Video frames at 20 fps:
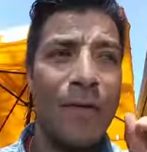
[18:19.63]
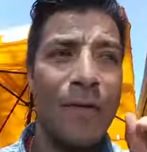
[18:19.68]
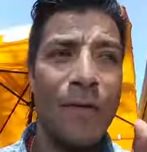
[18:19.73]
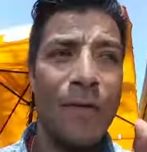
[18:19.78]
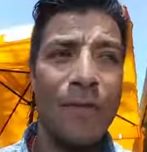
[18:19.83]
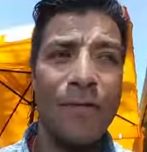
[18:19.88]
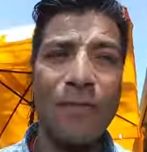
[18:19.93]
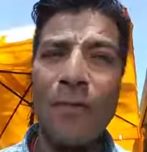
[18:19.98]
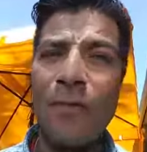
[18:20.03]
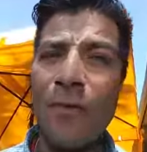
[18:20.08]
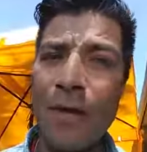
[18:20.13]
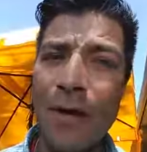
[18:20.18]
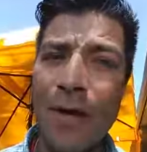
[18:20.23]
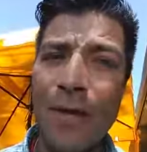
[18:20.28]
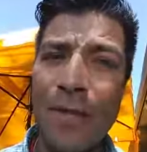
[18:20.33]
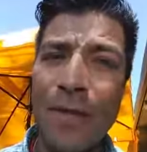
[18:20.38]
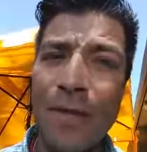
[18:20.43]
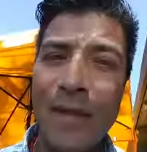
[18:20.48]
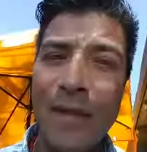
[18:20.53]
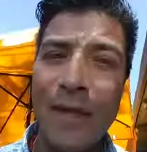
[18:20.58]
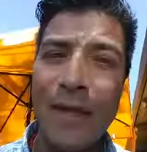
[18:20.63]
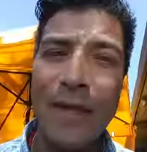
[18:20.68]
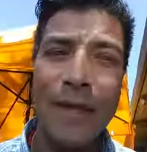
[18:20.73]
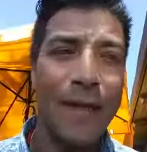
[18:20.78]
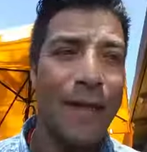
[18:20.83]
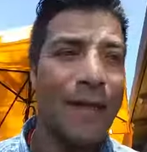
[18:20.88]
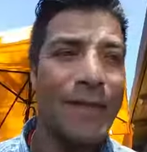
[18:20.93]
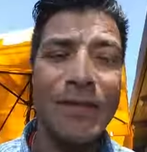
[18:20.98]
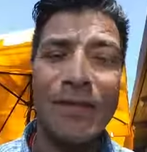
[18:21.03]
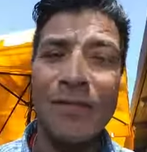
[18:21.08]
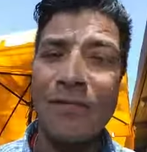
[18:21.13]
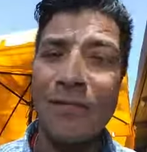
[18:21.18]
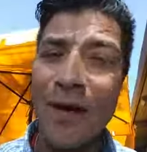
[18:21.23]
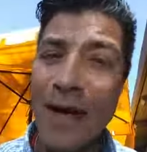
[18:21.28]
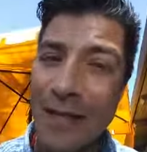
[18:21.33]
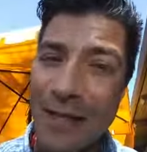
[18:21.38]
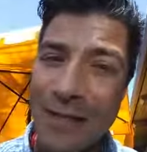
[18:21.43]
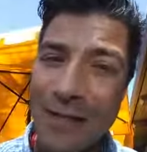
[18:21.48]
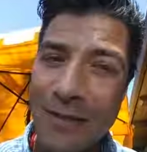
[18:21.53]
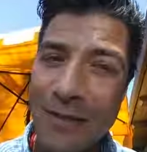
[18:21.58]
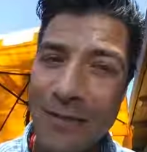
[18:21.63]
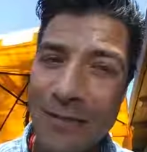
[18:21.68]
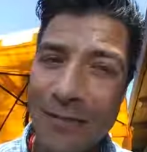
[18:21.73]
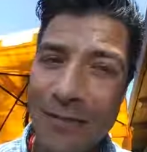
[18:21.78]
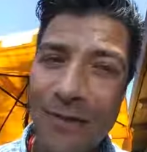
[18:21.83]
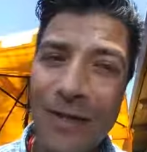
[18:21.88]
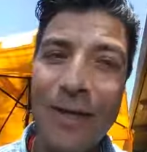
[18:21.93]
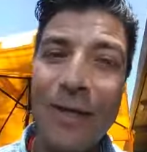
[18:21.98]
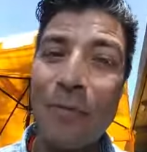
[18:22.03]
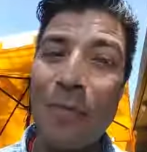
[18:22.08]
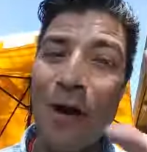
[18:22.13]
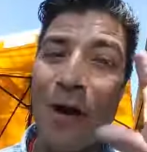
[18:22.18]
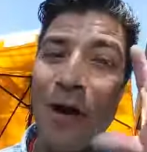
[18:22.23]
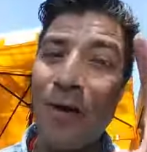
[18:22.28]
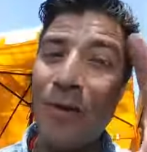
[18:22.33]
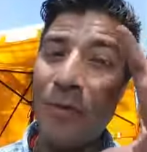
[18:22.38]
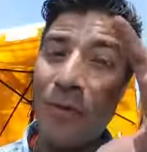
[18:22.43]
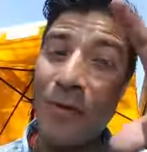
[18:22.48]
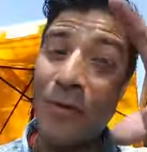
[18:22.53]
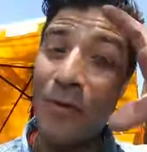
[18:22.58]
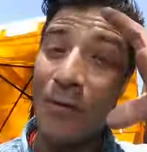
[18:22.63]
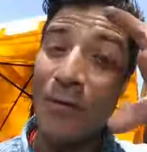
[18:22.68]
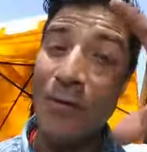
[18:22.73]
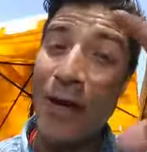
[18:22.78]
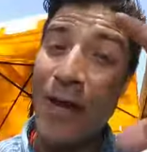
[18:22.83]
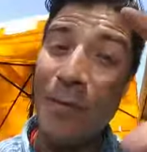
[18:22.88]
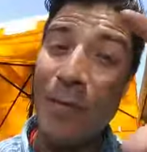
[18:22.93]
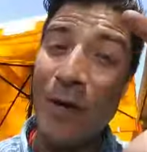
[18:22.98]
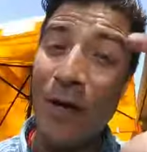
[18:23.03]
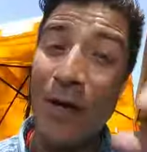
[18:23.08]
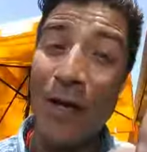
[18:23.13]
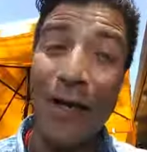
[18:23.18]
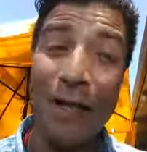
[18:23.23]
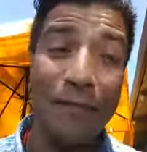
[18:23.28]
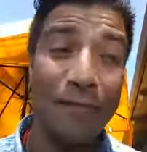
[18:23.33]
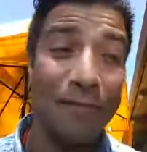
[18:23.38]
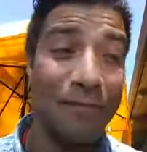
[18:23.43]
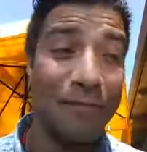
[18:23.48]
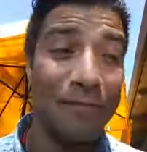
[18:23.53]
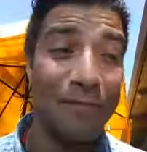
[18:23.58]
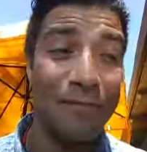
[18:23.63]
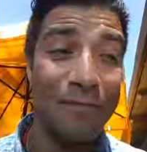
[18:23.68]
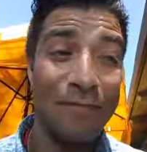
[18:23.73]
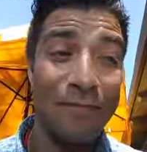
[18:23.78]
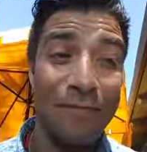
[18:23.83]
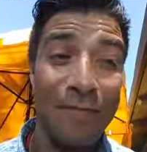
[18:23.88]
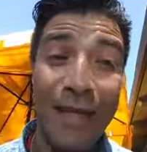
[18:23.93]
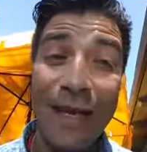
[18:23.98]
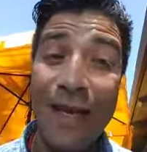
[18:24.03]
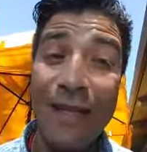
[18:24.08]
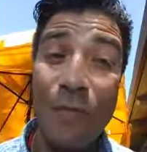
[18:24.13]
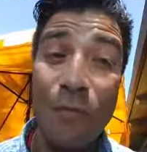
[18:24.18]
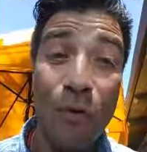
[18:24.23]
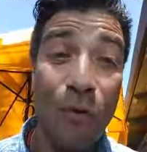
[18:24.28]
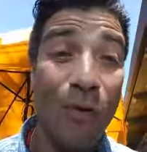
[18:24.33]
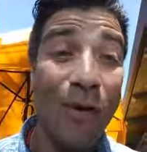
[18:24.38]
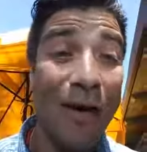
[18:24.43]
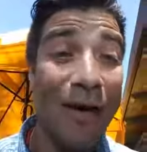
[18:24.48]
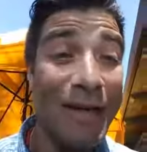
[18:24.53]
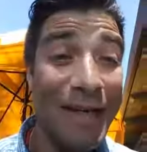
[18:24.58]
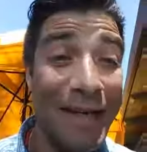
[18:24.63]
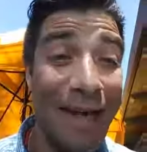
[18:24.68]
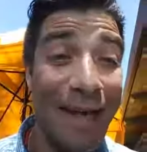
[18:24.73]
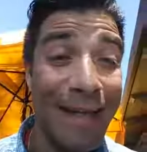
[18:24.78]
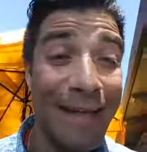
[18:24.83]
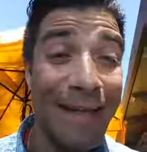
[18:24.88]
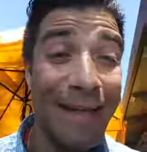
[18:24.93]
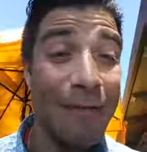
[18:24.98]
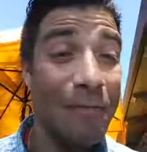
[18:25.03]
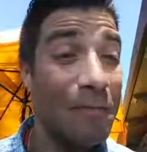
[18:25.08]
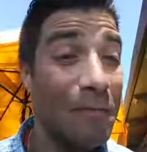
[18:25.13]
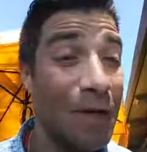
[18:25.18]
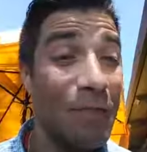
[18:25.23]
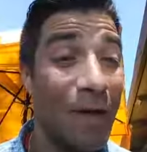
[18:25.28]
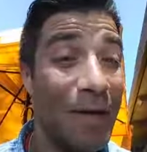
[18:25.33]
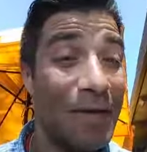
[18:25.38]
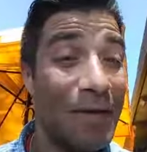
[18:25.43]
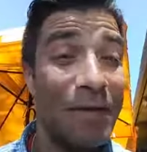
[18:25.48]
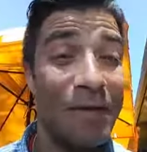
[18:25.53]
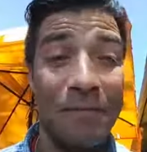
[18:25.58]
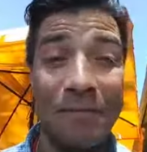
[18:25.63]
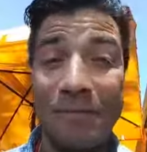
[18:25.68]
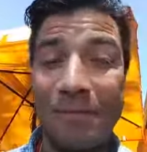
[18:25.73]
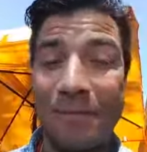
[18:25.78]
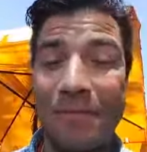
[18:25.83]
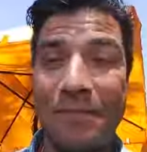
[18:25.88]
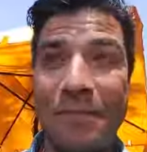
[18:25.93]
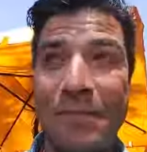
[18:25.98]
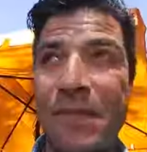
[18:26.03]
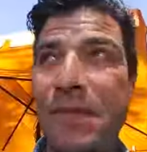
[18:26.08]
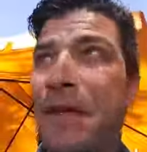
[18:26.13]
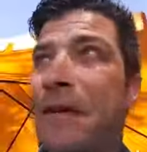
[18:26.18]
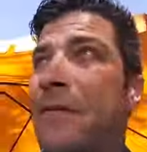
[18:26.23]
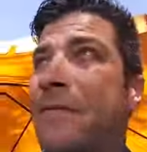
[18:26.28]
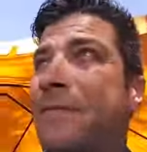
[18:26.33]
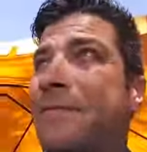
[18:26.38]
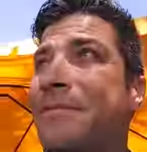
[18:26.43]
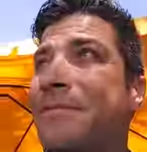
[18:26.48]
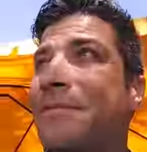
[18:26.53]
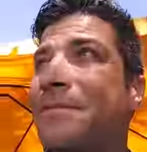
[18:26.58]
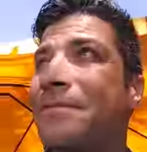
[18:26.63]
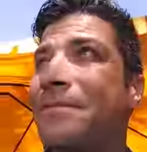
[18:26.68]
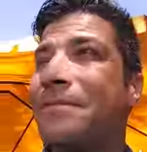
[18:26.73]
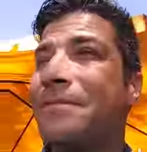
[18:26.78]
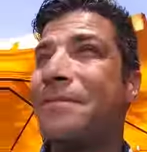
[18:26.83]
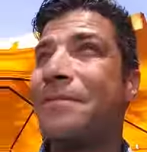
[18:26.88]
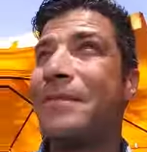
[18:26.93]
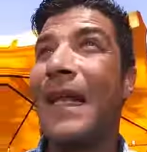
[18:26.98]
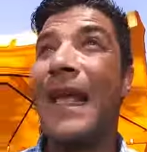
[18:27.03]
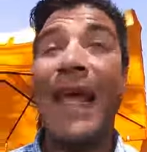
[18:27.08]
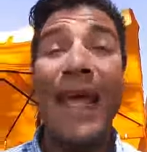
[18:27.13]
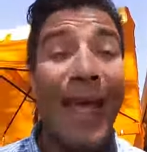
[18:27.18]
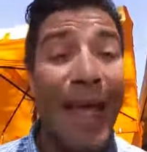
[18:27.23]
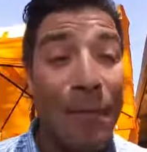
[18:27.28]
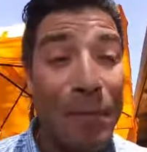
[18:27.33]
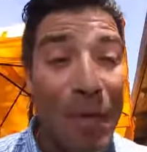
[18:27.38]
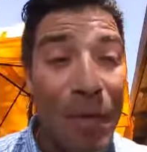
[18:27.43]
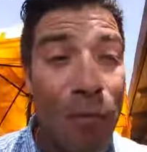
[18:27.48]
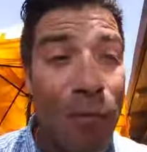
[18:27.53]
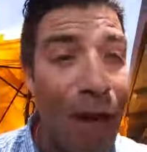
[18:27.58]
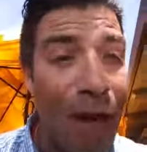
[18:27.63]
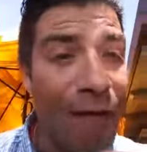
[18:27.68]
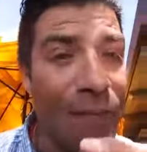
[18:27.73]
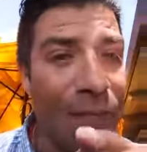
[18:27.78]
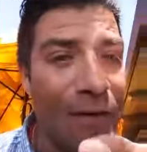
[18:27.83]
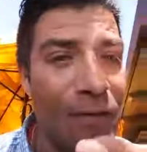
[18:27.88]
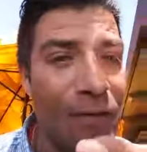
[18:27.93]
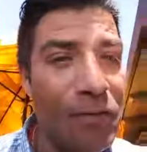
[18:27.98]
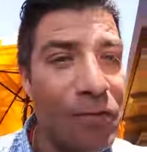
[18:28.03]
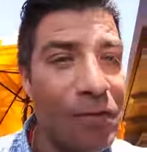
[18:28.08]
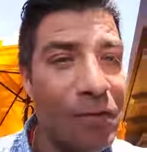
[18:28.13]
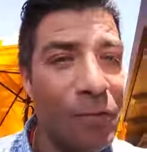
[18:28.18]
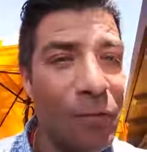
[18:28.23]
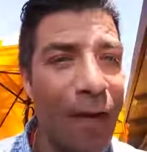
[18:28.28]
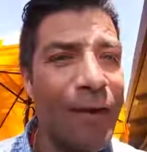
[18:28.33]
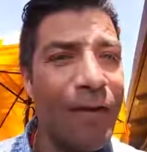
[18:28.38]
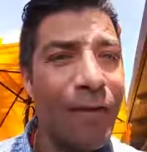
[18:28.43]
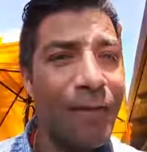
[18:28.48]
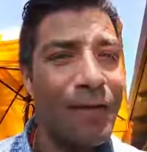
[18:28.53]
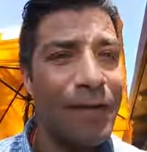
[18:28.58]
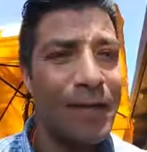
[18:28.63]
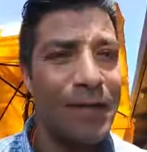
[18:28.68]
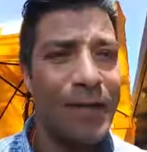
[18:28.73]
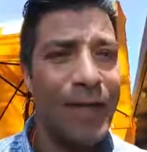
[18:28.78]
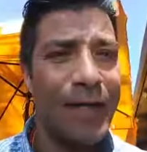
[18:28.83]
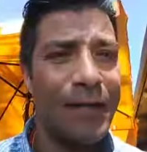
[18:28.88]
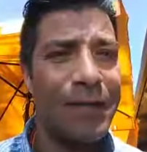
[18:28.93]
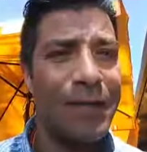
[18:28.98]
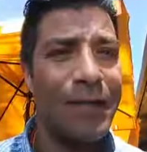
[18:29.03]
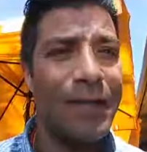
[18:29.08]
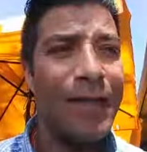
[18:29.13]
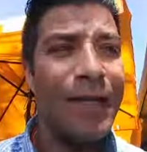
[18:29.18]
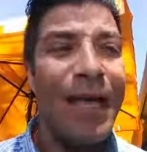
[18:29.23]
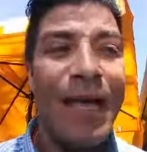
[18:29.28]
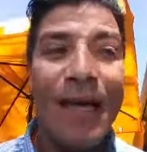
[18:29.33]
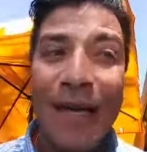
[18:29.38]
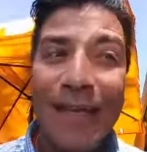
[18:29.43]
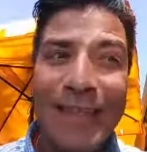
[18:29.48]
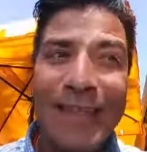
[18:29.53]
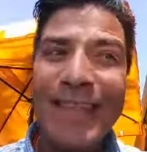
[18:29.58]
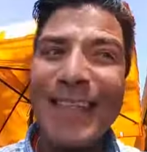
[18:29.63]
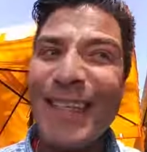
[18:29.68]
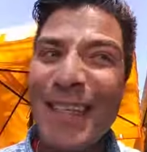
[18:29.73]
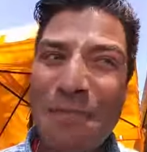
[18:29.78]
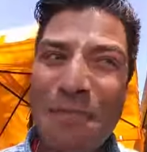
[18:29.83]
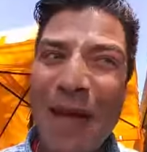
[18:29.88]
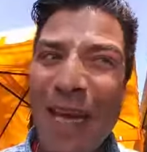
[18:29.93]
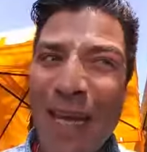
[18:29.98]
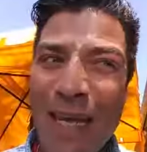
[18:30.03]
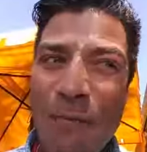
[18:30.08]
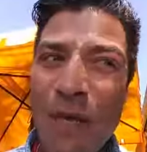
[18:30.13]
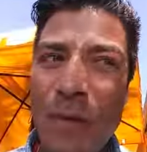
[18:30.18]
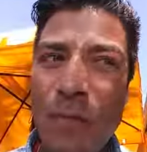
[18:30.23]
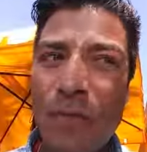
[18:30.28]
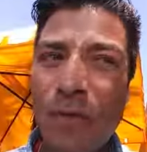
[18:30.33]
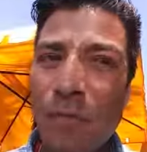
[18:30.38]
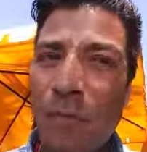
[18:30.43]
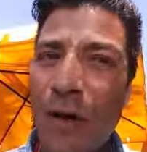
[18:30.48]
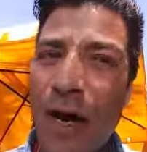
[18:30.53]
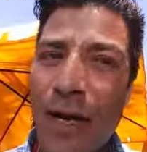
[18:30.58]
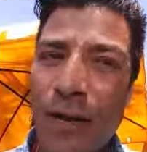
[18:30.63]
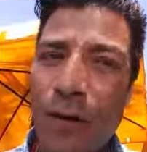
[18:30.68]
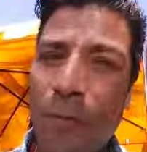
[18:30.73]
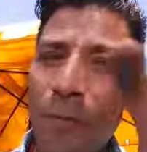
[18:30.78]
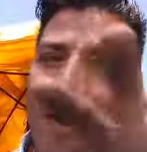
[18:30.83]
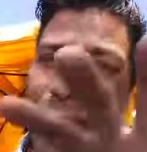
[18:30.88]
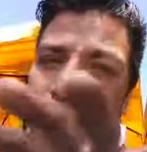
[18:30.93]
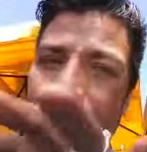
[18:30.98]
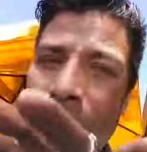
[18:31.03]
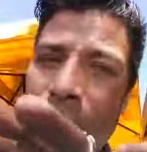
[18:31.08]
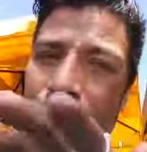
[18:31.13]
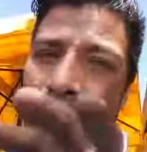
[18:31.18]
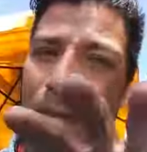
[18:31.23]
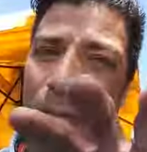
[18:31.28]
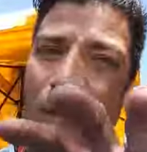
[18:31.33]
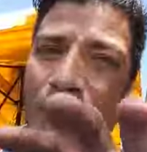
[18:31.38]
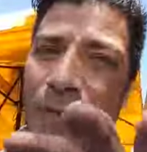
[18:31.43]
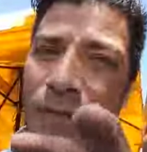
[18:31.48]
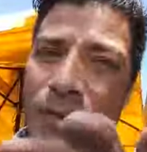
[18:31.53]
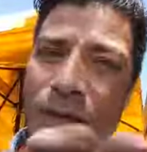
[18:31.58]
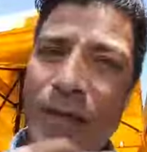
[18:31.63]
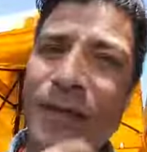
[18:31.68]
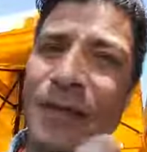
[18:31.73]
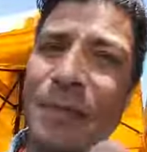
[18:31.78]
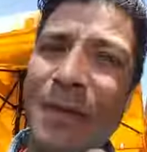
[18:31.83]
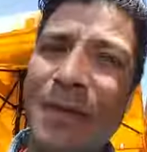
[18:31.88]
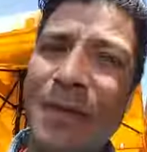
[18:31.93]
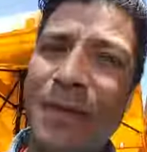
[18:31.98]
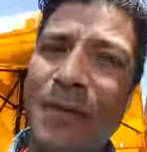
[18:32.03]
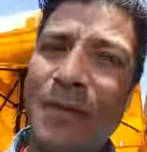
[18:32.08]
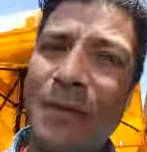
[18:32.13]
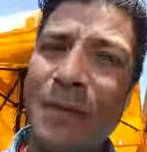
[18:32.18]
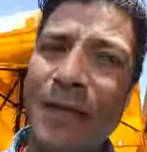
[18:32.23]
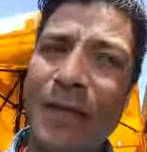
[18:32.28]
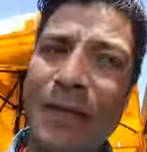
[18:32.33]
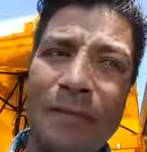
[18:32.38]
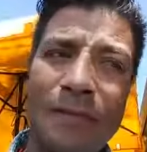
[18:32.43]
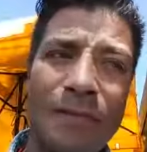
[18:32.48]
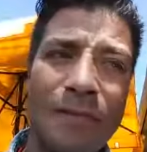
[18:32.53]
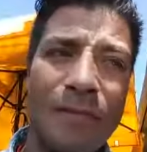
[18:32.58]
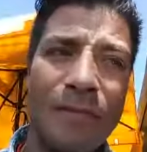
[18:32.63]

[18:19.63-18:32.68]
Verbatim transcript: With Uforia, this is fresh you get a bottle with your name on it and the born on date, like Budweiser. So, and people have been losing weight off this actually, because this is making people's body go back to an I mean, adjustment. You know what I mean?